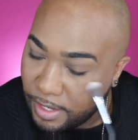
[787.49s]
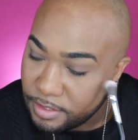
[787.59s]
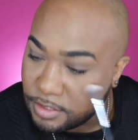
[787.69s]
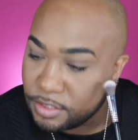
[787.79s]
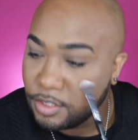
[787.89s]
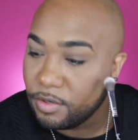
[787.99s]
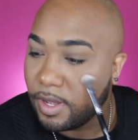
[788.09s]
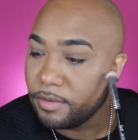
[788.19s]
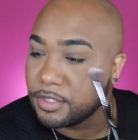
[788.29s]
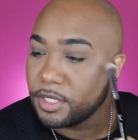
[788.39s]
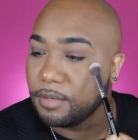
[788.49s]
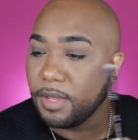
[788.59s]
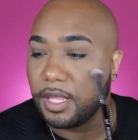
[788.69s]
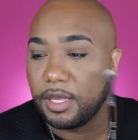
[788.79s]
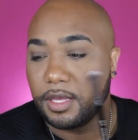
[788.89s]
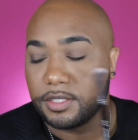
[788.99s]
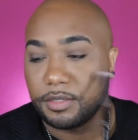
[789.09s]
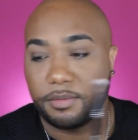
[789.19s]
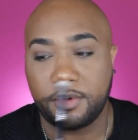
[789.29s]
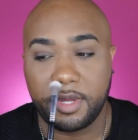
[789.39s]
just knew I was gonna make it as a
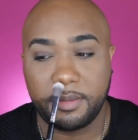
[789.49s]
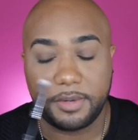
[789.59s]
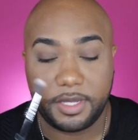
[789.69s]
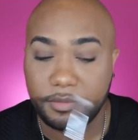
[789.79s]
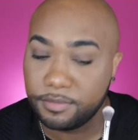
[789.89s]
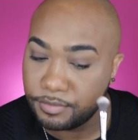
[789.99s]
boy, but